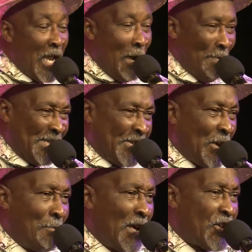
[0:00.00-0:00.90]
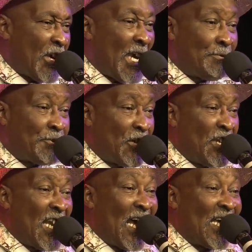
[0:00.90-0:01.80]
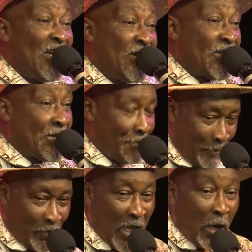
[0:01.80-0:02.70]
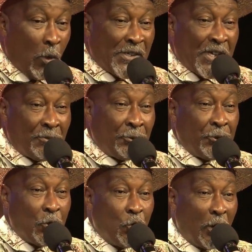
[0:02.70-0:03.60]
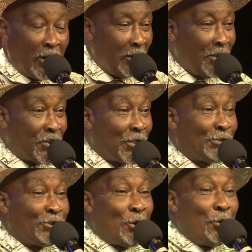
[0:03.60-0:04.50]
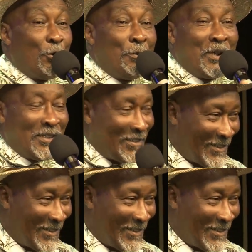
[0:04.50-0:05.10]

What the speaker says: I miss you much every night. I was a fool to roam.